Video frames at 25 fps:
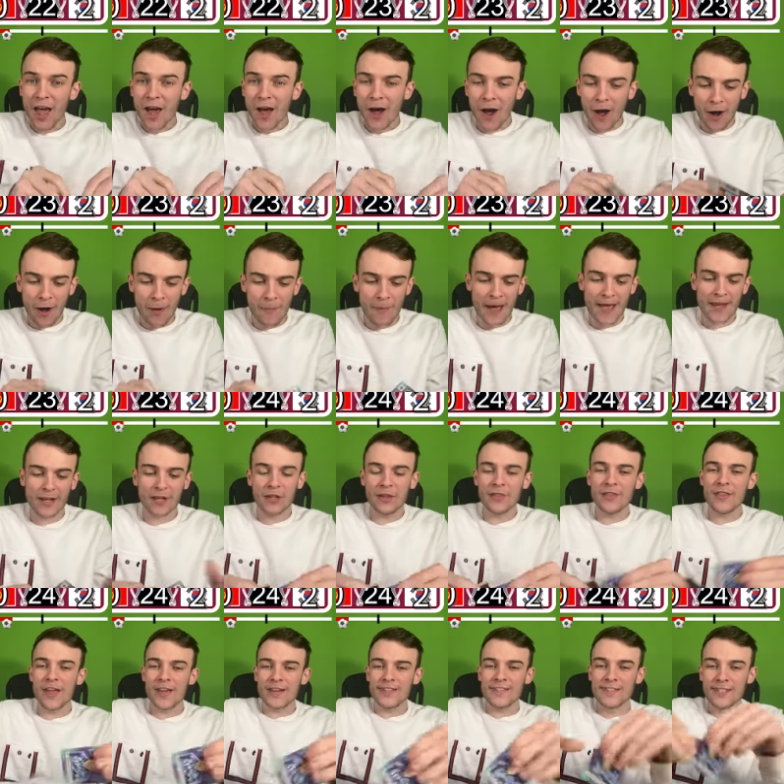Oh my
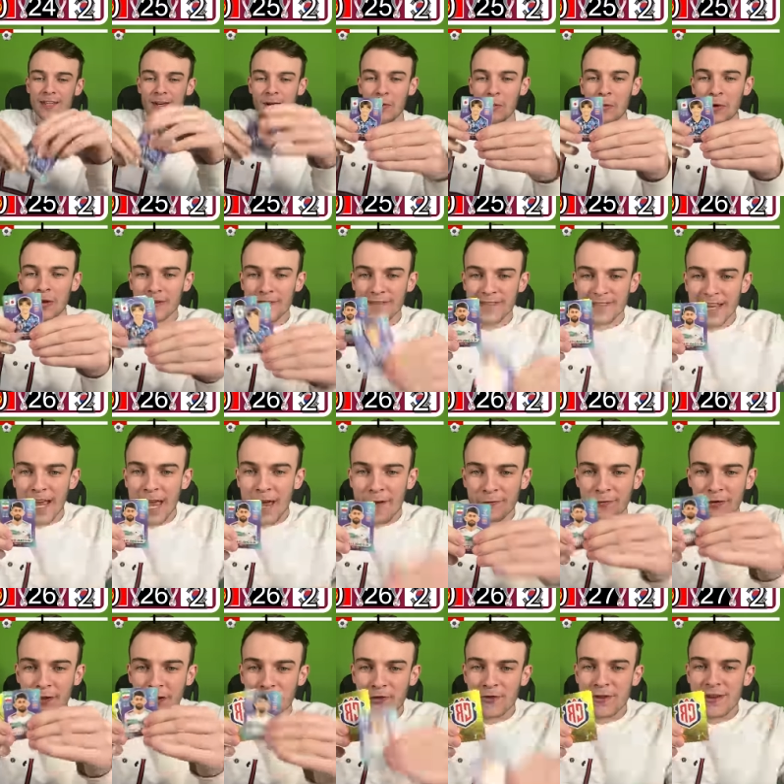goodness, what a start for
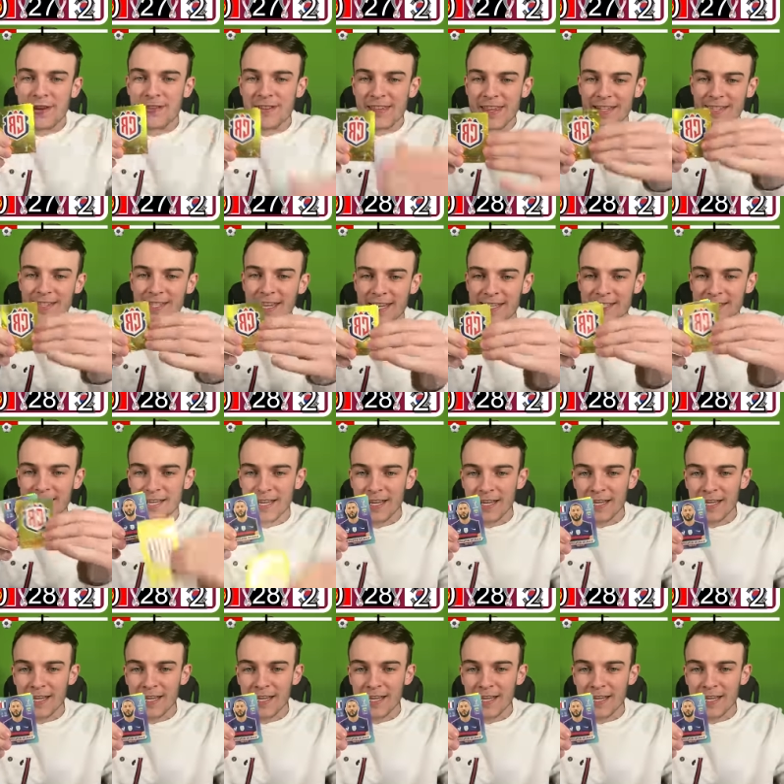Korea this is